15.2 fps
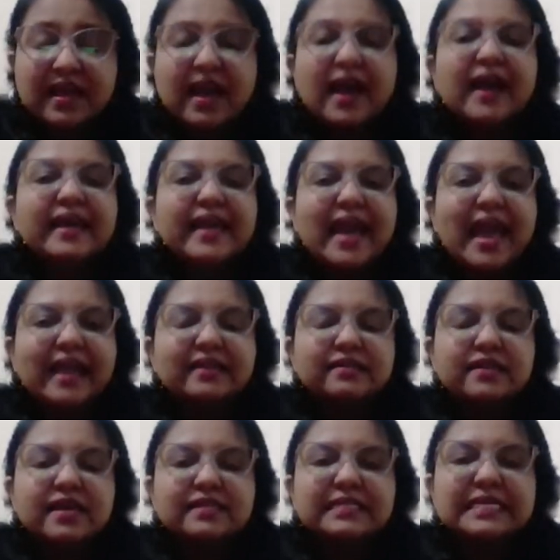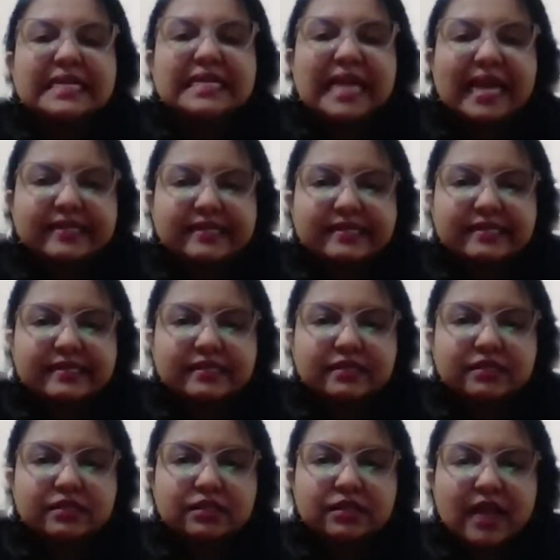I act as a
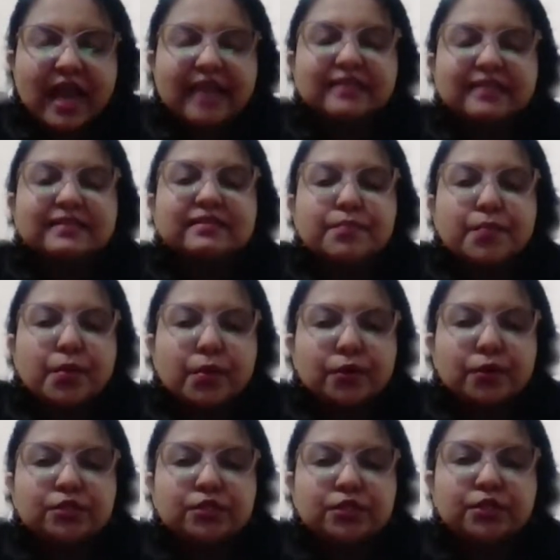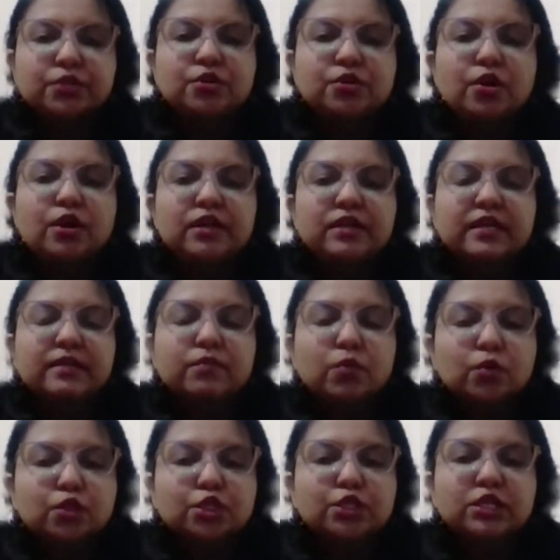catalyst and support your
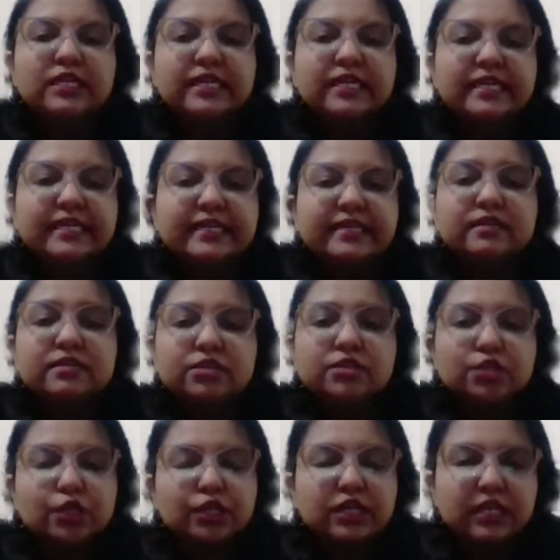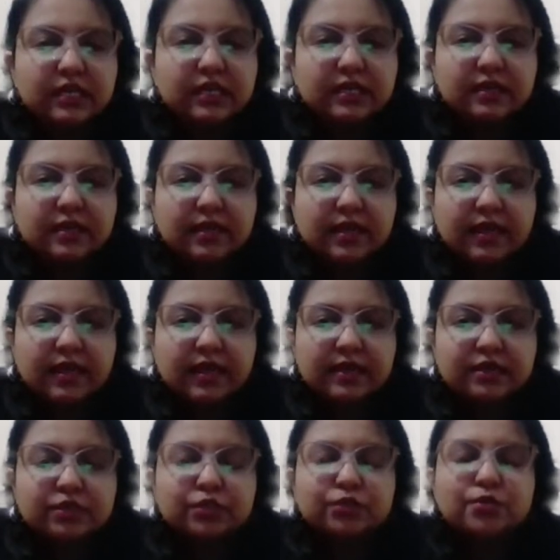emotional healing journey.
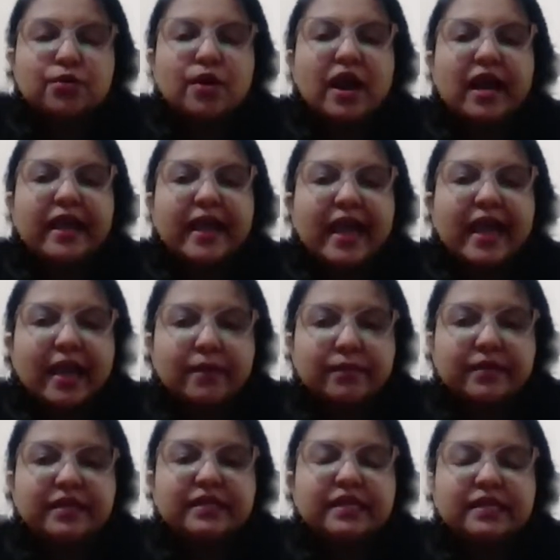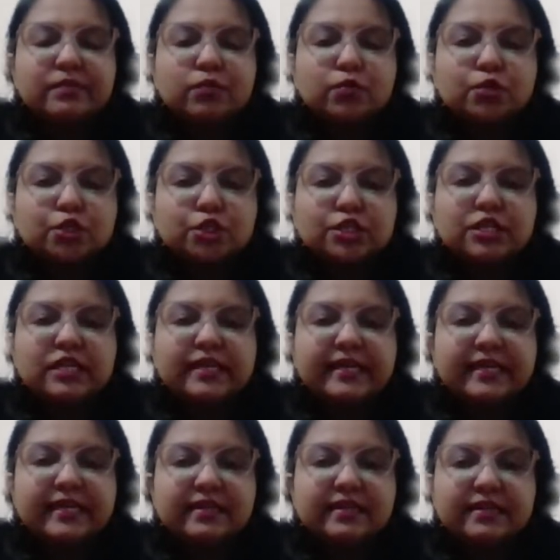So, I am an emotional
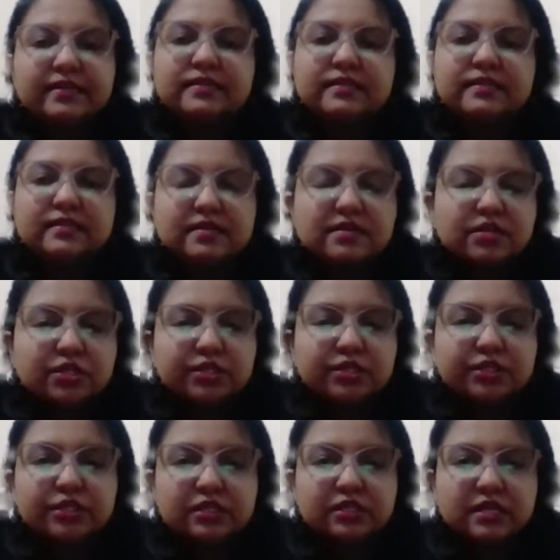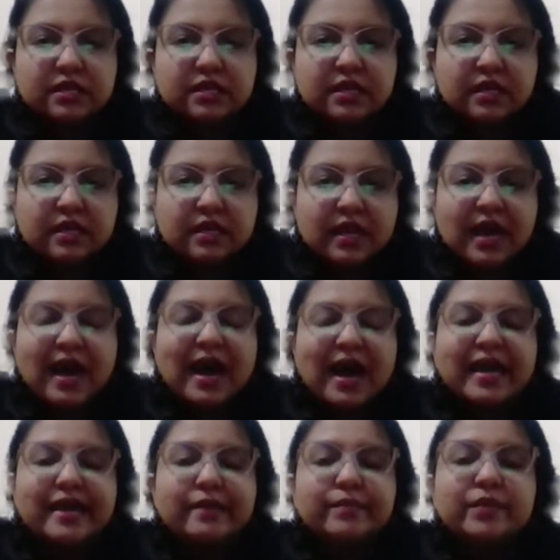healing synergist.
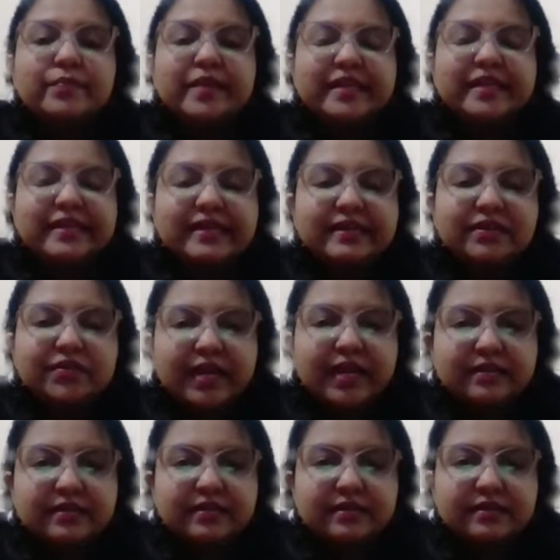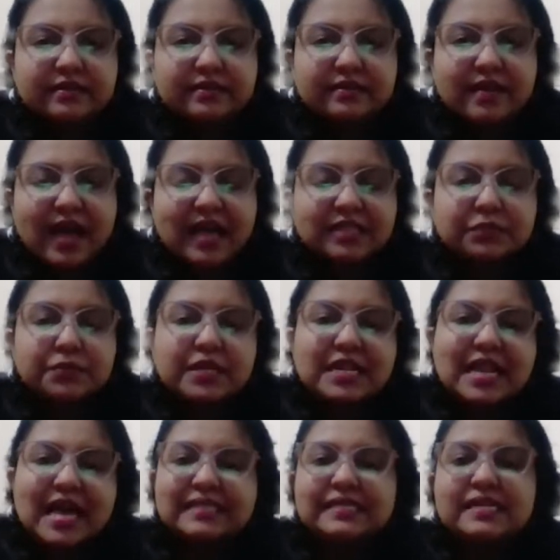I am a medical writer as well
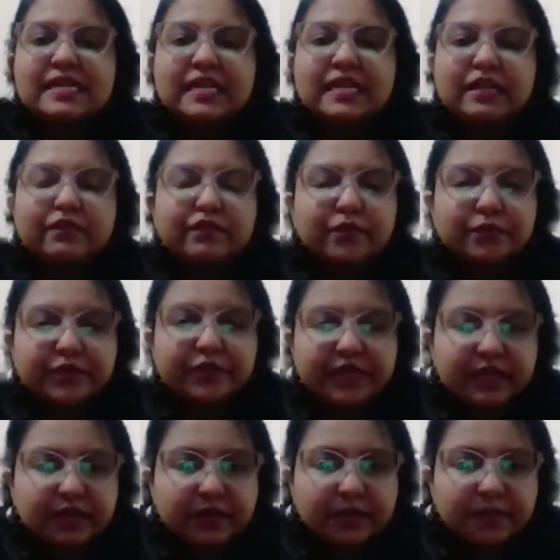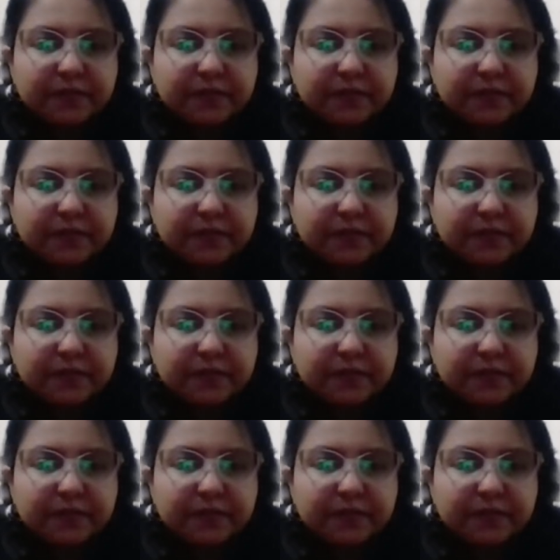as an infopreneur.